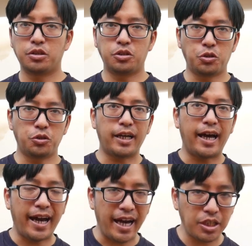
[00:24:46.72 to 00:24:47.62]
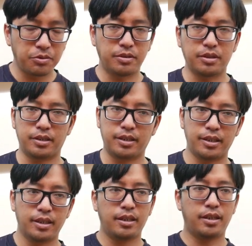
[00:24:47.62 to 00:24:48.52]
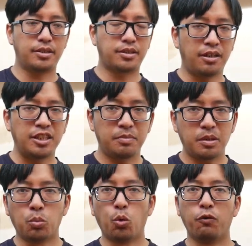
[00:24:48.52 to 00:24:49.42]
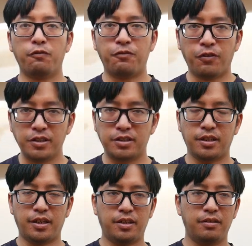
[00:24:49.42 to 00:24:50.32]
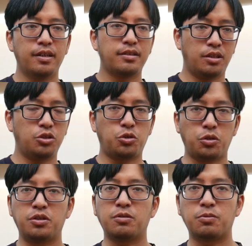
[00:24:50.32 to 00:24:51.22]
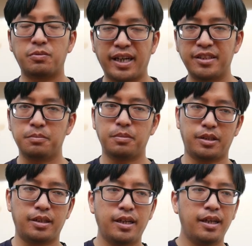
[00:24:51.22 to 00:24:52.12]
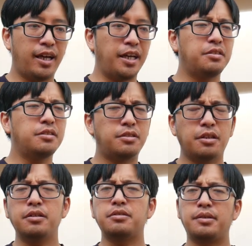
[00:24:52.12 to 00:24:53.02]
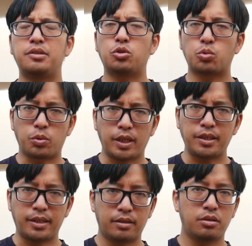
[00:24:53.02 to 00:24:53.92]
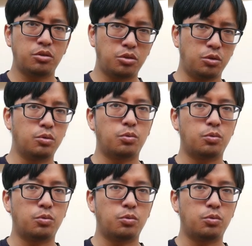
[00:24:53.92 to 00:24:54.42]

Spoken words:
to shoot accurately is going to be more versatile than shooting randomly, and you don't need training to shoot